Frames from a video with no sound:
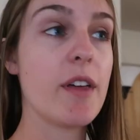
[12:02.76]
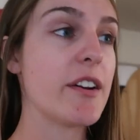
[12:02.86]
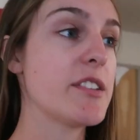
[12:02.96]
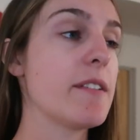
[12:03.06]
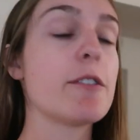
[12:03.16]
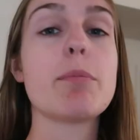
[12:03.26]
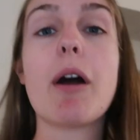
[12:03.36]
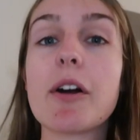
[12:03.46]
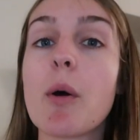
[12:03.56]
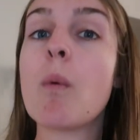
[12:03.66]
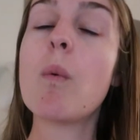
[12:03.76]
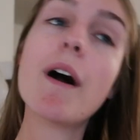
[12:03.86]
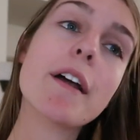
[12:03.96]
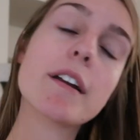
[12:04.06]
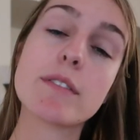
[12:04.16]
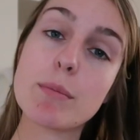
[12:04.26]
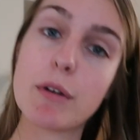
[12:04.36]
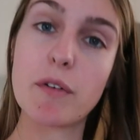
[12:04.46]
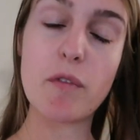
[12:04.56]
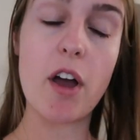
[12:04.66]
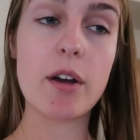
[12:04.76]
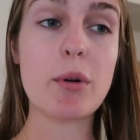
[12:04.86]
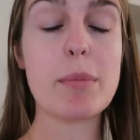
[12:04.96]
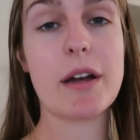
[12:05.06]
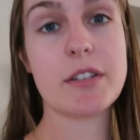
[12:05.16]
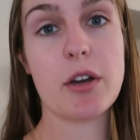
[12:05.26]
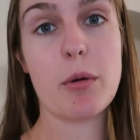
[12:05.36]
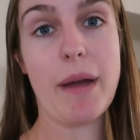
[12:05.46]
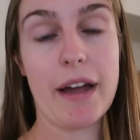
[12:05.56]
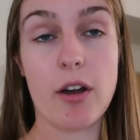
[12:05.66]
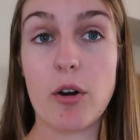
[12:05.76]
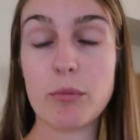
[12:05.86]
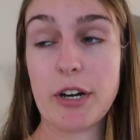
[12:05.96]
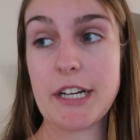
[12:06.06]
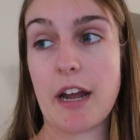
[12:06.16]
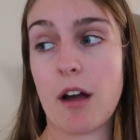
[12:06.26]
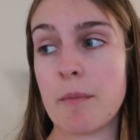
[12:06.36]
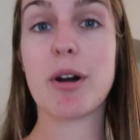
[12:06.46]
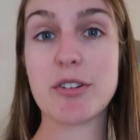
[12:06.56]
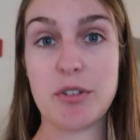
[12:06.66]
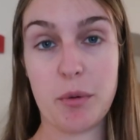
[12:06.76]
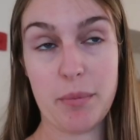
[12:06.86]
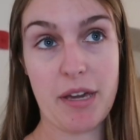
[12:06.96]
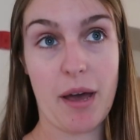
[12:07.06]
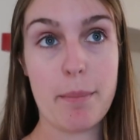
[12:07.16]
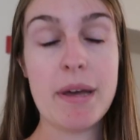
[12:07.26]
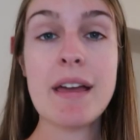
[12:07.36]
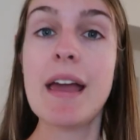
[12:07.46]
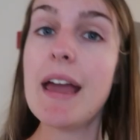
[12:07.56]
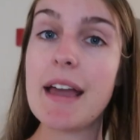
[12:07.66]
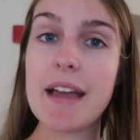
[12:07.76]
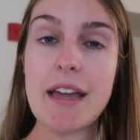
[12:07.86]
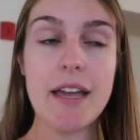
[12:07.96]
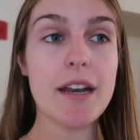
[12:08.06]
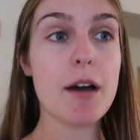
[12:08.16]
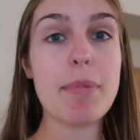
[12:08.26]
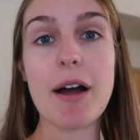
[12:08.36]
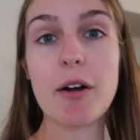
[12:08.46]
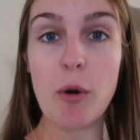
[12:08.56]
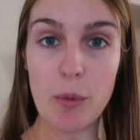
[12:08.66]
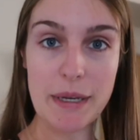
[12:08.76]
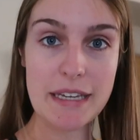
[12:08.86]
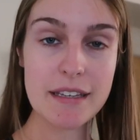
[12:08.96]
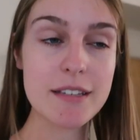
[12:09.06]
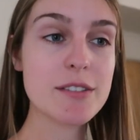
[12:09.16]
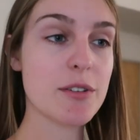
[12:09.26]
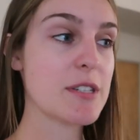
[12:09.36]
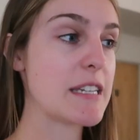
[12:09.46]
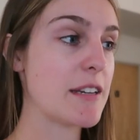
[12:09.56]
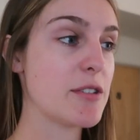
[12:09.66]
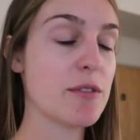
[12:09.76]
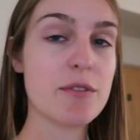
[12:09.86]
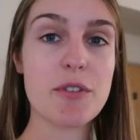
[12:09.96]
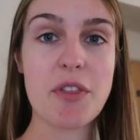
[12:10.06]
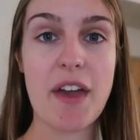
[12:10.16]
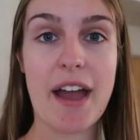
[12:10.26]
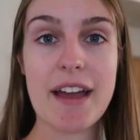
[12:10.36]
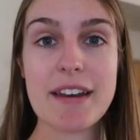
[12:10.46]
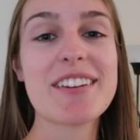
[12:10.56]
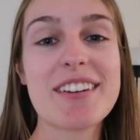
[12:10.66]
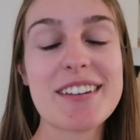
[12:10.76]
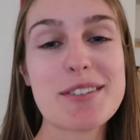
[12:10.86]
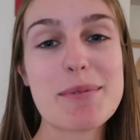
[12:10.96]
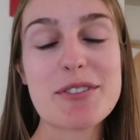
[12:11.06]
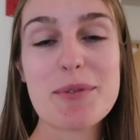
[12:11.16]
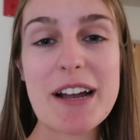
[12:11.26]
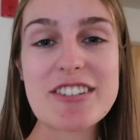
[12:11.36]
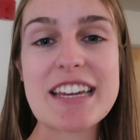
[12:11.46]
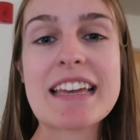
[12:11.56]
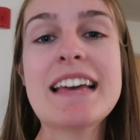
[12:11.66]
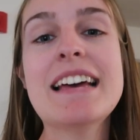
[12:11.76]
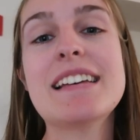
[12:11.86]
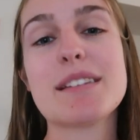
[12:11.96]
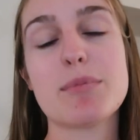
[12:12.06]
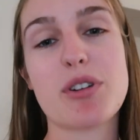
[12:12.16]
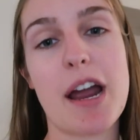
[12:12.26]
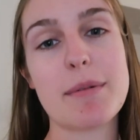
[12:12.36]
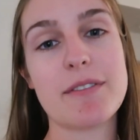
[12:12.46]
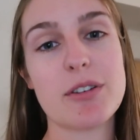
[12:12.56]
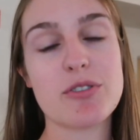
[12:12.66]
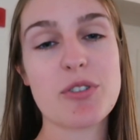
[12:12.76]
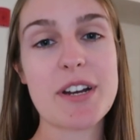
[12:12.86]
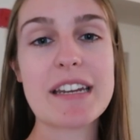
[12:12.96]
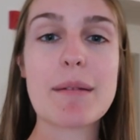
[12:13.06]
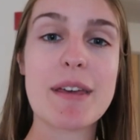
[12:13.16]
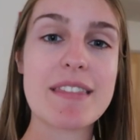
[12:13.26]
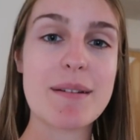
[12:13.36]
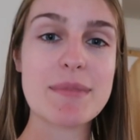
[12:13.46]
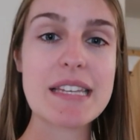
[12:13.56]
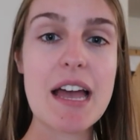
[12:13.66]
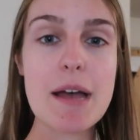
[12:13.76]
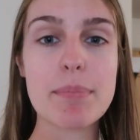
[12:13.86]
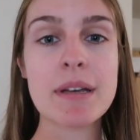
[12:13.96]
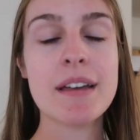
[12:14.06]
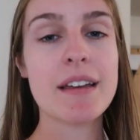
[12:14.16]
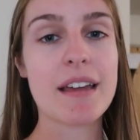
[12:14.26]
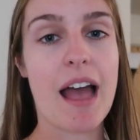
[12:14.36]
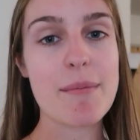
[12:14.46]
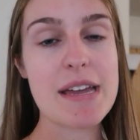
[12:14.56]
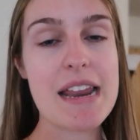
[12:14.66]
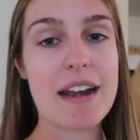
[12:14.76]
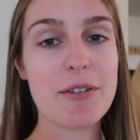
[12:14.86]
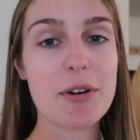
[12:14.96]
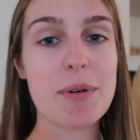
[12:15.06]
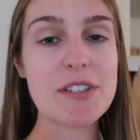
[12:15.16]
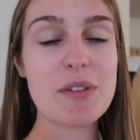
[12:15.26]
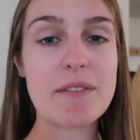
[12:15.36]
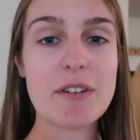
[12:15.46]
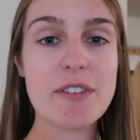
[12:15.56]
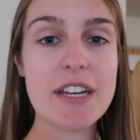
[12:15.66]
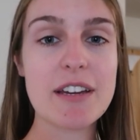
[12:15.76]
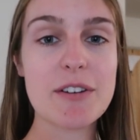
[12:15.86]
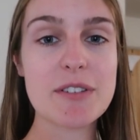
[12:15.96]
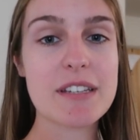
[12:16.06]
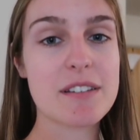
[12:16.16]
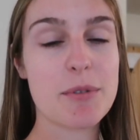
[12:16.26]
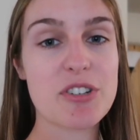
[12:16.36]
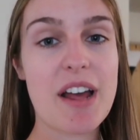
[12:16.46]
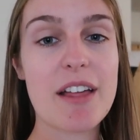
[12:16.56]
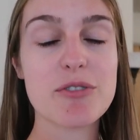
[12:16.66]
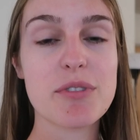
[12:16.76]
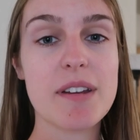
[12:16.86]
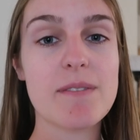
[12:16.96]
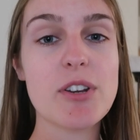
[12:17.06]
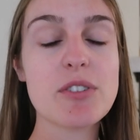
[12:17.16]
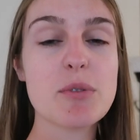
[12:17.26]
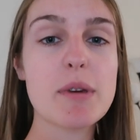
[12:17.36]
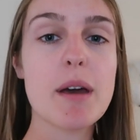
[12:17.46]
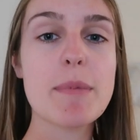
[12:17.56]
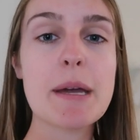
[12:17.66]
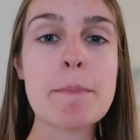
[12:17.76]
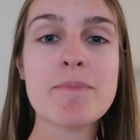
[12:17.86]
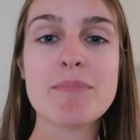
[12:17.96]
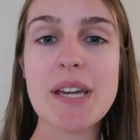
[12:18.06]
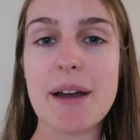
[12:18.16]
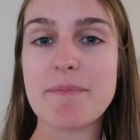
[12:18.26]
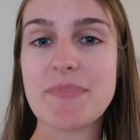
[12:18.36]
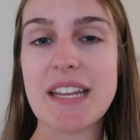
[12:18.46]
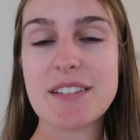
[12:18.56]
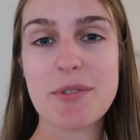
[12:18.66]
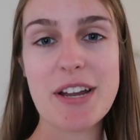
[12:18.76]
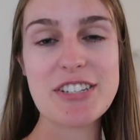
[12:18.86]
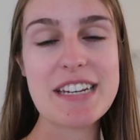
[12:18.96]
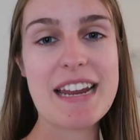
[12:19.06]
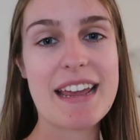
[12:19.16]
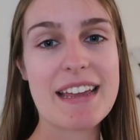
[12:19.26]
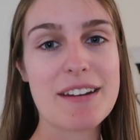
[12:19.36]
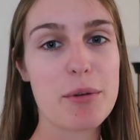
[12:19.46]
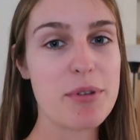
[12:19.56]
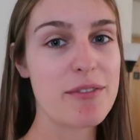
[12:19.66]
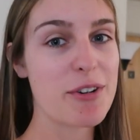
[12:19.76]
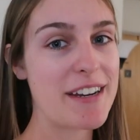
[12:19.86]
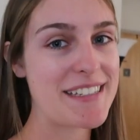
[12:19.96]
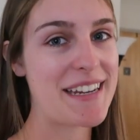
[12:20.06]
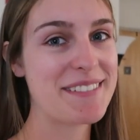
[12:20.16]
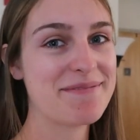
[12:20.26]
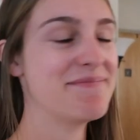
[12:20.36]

that is it for part one of the moving vlog. We're about to go back home right now. Part two will be up in about a week, so stay tuned for that. Thank you guys so much for watching. Subscribe if you enjoyed, give me a thumbs up, comment any requests you have for videos, because a bunch of college related videos will be coming. But yeah, thanks for watching and hope you have a great day.